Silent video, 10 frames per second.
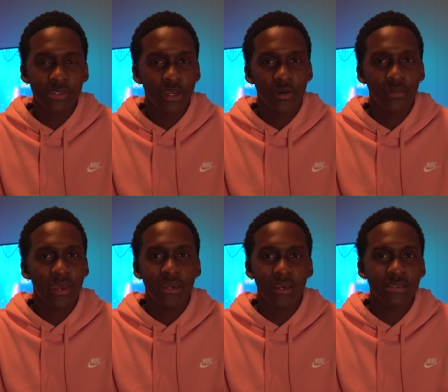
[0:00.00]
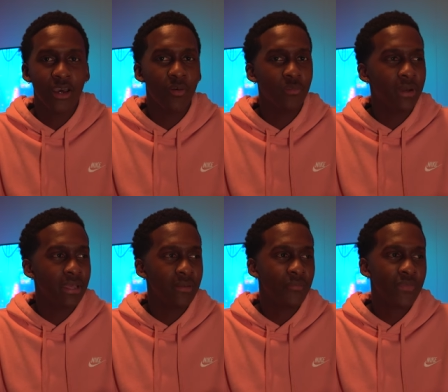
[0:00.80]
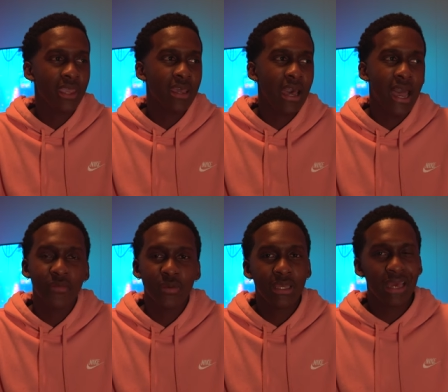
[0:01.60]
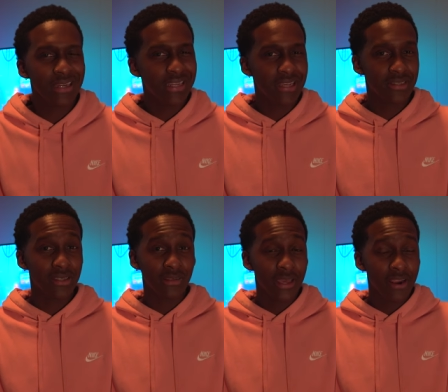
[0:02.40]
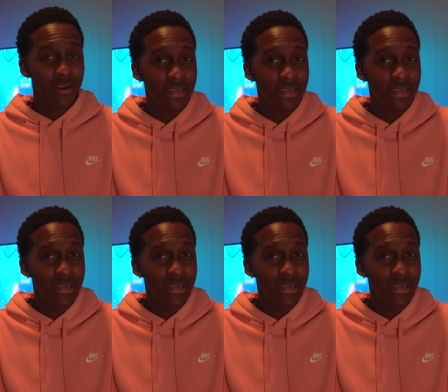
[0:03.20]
so that does help, but I haven't really gotten to test the glare.